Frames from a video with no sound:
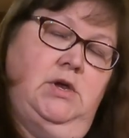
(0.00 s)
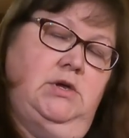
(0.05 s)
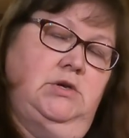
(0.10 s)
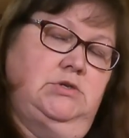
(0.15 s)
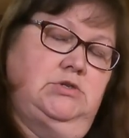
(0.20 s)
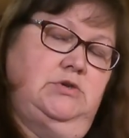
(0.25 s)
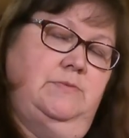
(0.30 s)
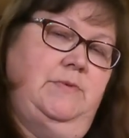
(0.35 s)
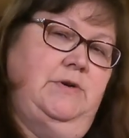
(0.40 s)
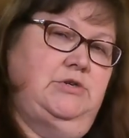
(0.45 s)

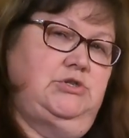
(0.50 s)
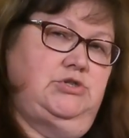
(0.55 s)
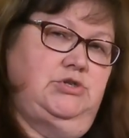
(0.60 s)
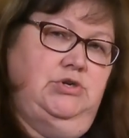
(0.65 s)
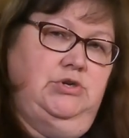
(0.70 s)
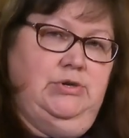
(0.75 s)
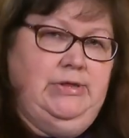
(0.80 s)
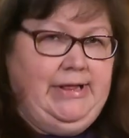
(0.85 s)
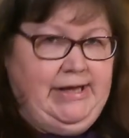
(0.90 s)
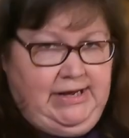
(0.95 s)
So make sure
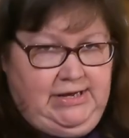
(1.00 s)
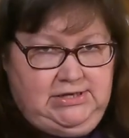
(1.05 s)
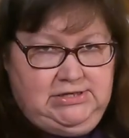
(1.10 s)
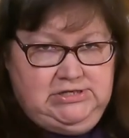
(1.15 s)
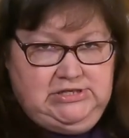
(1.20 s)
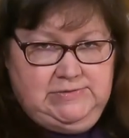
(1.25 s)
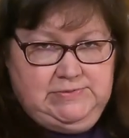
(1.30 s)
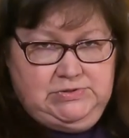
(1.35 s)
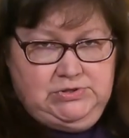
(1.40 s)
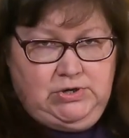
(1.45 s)
you like and
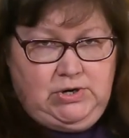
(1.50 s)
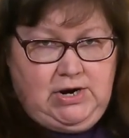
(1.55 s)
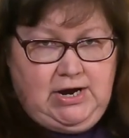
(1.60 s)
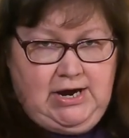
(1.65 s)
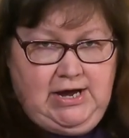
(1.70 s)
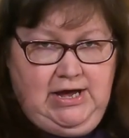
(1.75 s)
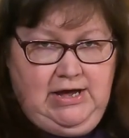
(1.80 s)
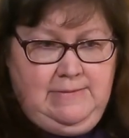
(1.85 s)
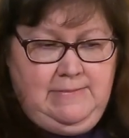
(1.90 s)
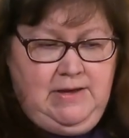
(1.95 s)

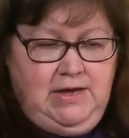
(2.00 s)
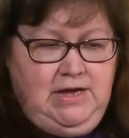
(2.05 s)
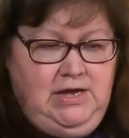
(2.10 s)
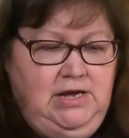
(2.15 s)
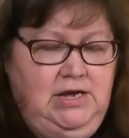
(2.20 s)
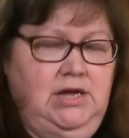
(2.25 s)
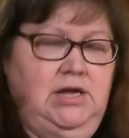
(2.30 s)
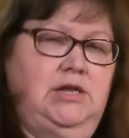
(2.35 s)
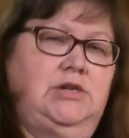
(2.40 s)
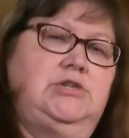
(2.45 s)
subscribe
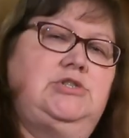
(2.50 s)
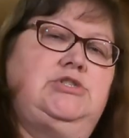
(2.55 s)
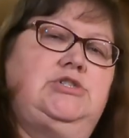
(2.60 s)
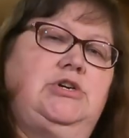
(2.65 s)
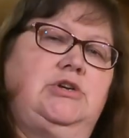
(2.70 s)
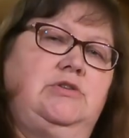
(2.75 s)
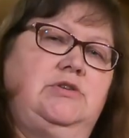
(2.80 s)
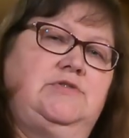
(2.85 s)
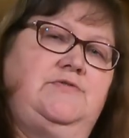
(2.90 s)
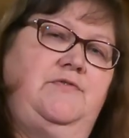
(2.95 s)
and
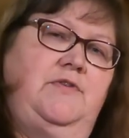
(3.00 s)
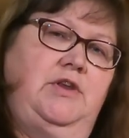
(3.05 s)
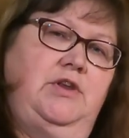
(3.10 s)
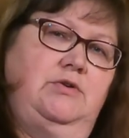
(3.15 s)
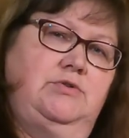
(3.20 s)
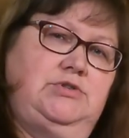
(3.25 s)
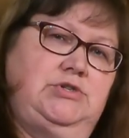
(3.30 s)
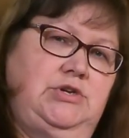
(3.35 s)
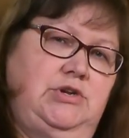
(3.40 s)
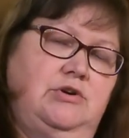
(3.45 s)
share this video
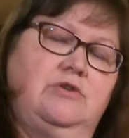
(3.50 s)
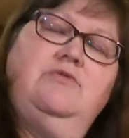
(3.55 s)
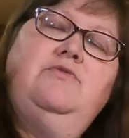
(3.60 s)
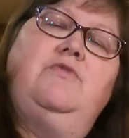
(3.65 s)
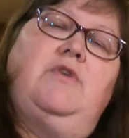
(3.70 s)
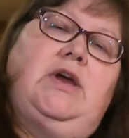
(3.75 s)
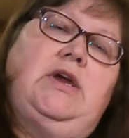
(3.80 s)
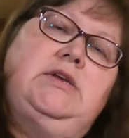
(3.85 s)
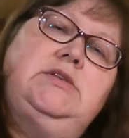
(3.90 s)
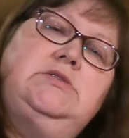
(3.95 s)
to your
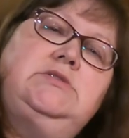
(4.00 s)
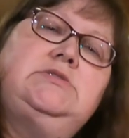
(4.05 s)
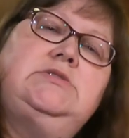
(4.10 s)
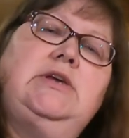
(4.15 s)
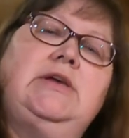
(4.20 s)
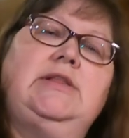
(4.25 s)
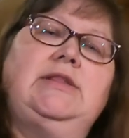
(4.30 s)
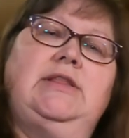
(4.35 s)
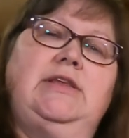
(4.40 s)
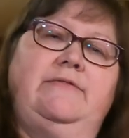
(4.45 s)
friends
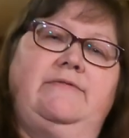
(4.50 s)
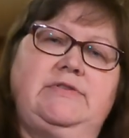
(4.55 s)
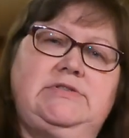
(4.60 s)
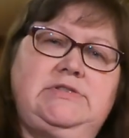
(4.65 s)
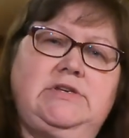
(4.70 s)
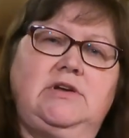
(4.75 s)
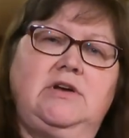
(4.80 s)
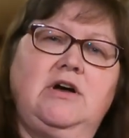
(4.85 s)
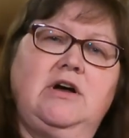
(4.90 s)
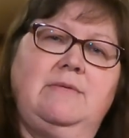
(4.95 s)
and leave us
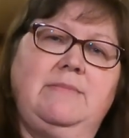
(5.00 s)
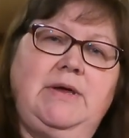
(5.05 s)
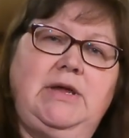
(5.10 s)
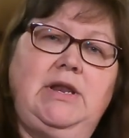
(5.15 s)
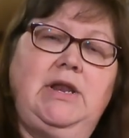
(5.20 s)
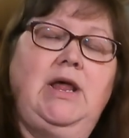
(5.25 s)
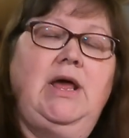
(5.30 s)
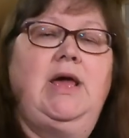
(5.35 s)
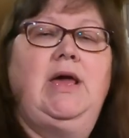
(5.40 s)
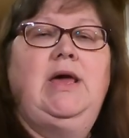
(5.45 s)
a comment.
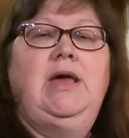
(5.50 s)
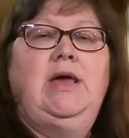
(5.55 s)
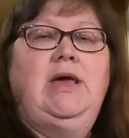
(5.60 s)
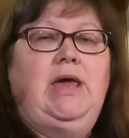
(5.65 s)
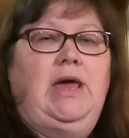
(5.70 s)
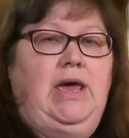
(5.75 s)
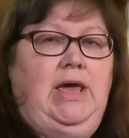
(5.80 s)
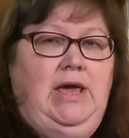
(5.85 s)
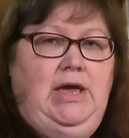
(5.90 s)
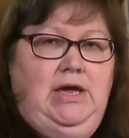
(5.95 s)

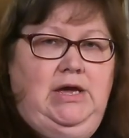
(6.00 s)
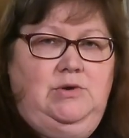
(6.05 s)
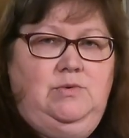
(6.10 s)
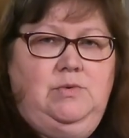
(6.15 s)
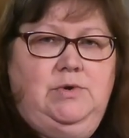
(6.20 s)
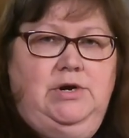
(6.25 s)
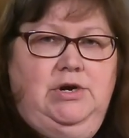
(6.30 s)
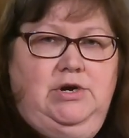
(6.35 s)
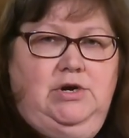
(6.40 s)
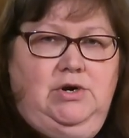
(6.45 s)
And
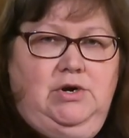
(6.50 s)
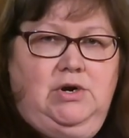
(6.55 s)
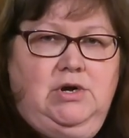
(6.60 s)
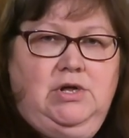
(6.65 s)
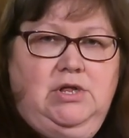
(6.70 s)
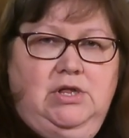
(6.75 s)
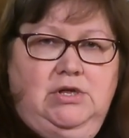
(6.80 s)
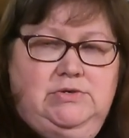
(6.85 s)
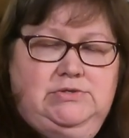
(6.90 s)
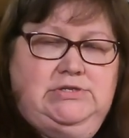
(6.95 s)
we are
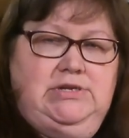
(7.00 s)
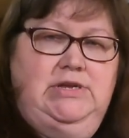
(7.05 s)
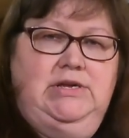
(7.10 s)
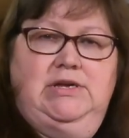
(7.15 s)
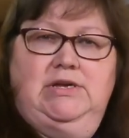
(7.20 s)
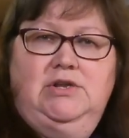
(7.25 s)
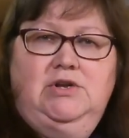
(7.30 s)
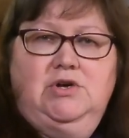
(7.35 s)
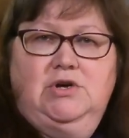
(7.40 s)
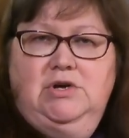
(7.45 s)
closing
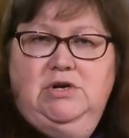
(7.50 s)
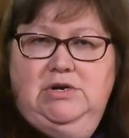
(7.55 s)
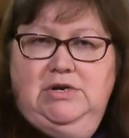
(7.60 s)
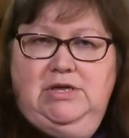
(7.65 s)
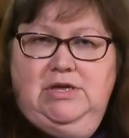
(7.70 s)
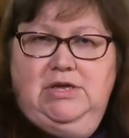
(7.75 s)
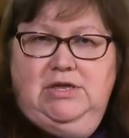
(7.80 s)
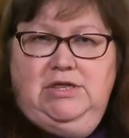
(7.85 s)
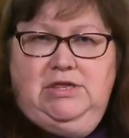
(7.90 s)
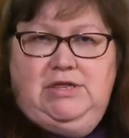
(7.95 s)
in on
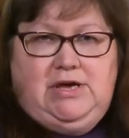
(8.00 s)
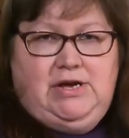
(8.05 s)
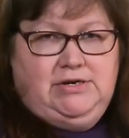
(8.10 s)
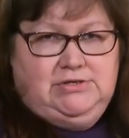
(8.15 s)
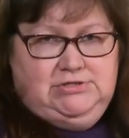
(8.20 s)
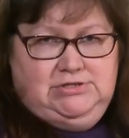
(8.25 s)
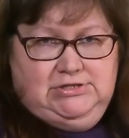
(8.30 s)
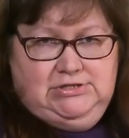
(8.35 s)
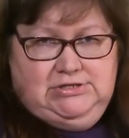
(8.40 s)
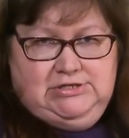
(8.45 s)

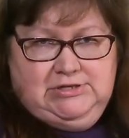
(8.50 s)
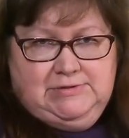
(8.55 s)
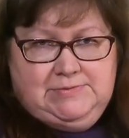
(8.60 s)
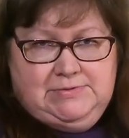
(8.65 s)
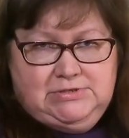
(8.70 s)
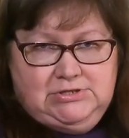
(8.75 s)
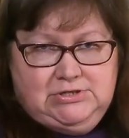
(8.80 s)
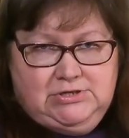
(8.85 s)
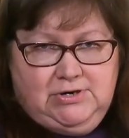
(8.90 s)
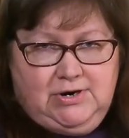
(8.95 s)
1,000
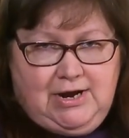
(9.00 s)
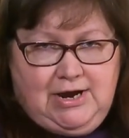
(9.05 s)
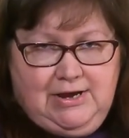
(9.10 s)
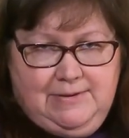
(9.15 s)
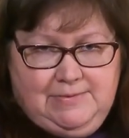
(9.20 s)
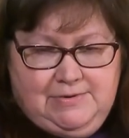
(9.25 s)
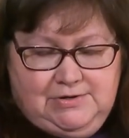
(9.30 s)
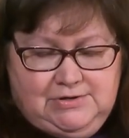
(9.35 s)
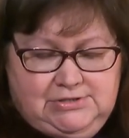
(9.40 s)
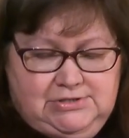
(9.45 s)

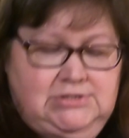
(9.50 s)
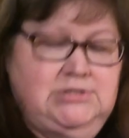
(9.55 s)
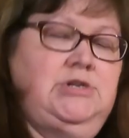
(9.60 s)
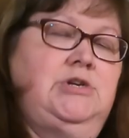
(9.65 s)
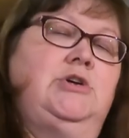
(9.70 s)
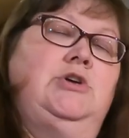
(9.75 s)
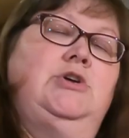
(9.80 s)
subscribers.